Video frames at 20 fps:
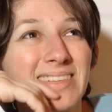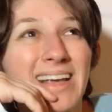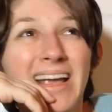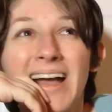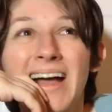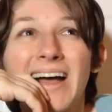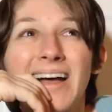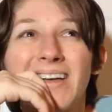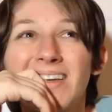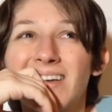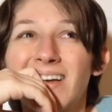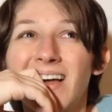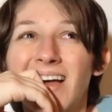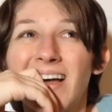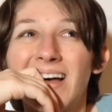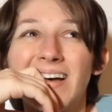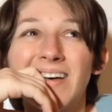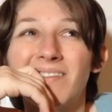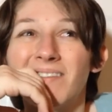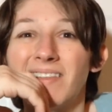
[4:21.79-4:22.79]
yeah,
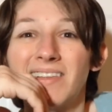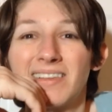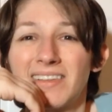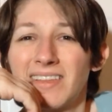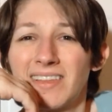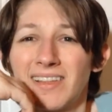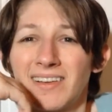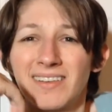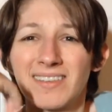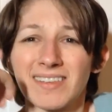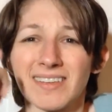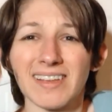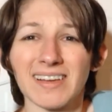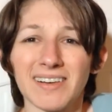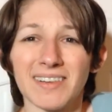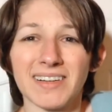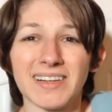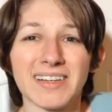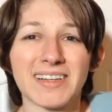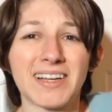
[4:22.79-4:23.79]
um, those are
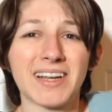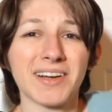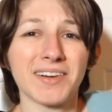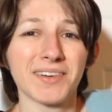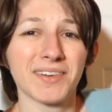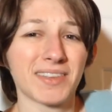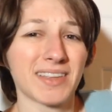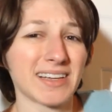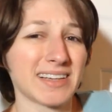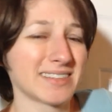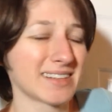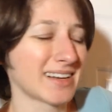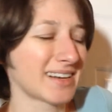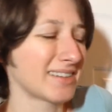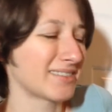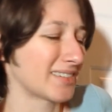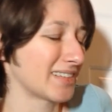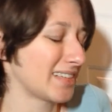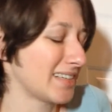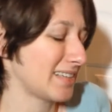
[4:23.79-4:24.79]
the only two things I
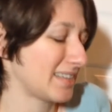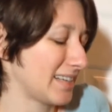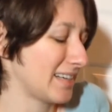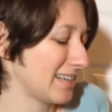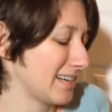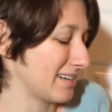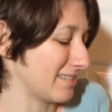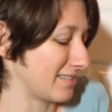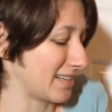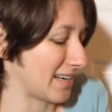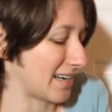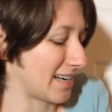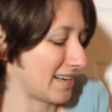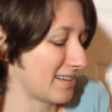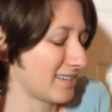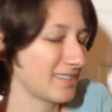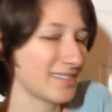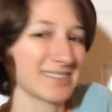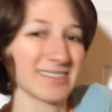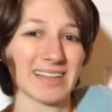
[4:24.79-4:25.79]
can really think of to
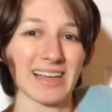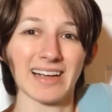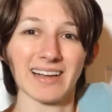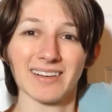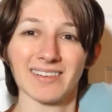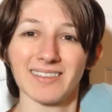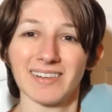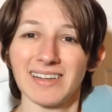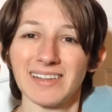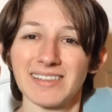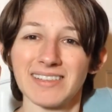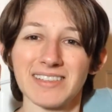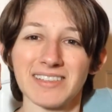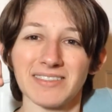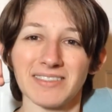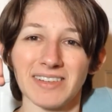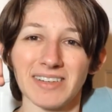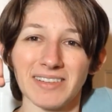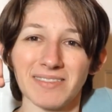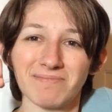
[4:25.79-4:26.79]
answer that
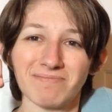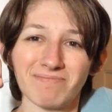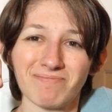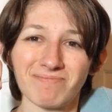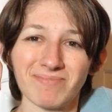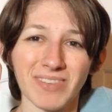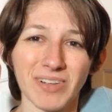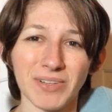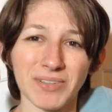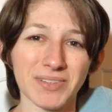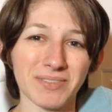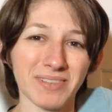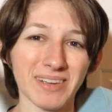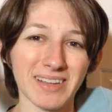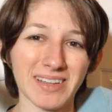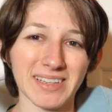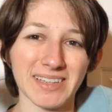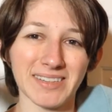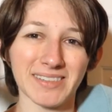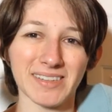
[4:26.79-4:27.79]
question with,
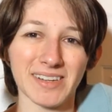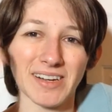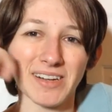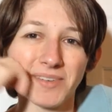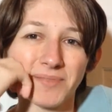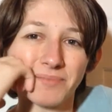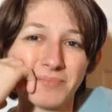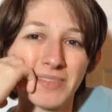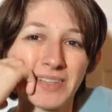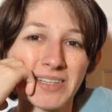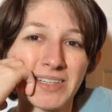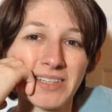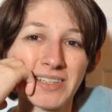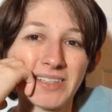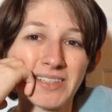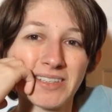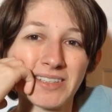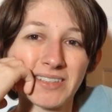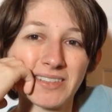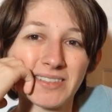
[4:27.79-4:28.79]
ultimately. So,
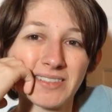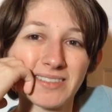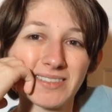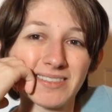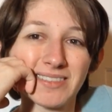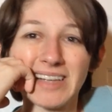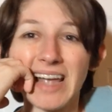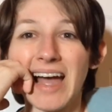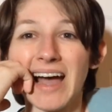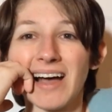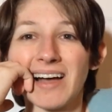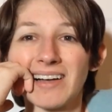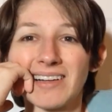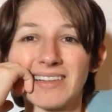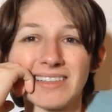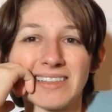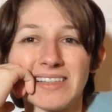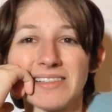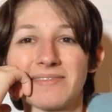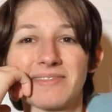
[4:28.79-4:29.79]
yeah,
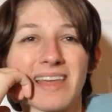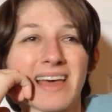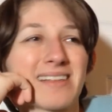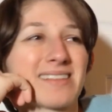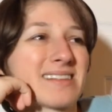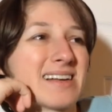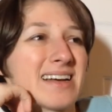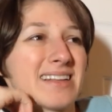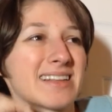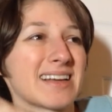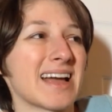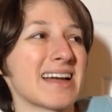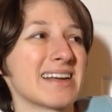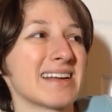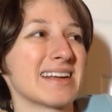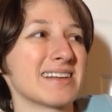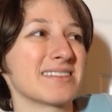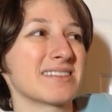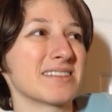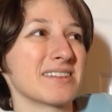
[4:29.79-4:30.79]
if that's not the
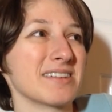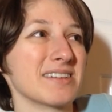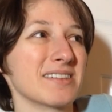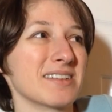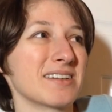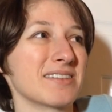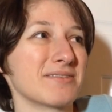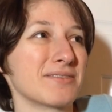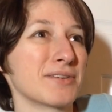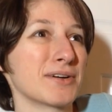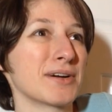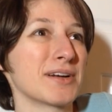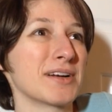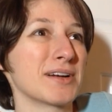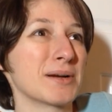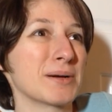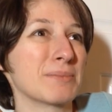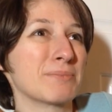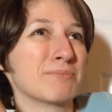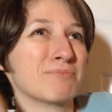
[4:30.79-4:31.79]
kind of answer you're looking for
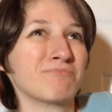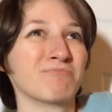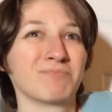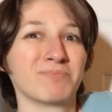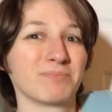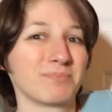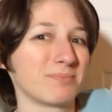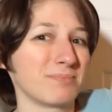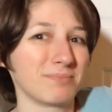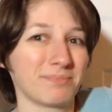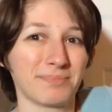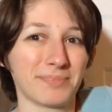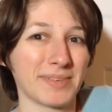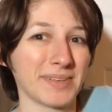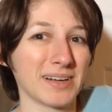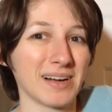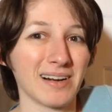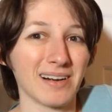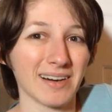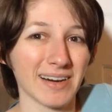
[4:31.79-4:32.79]
here,
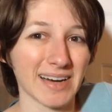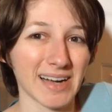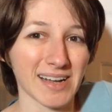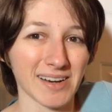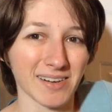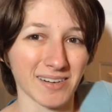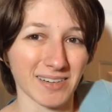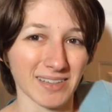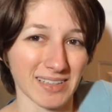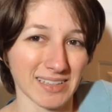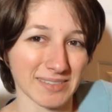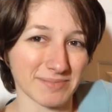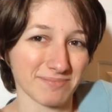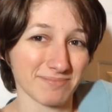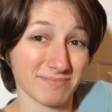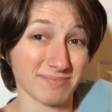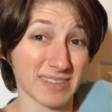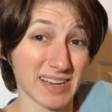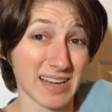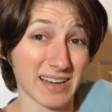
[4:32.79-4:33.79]
sorry, I don't really
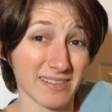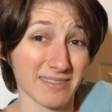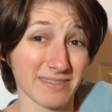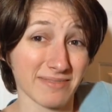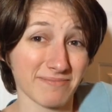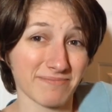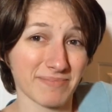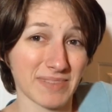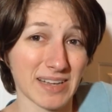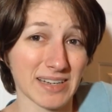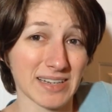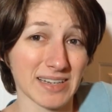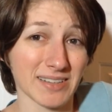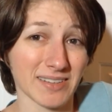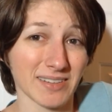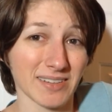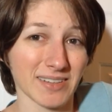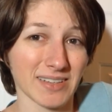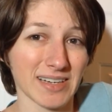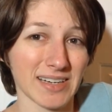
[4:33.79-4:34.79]
have any
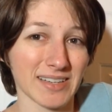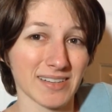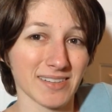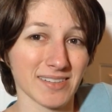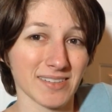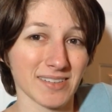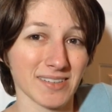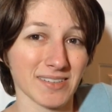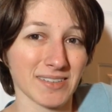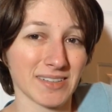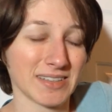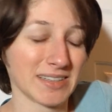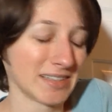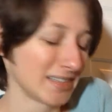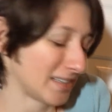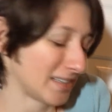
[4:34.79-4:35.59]
other answer.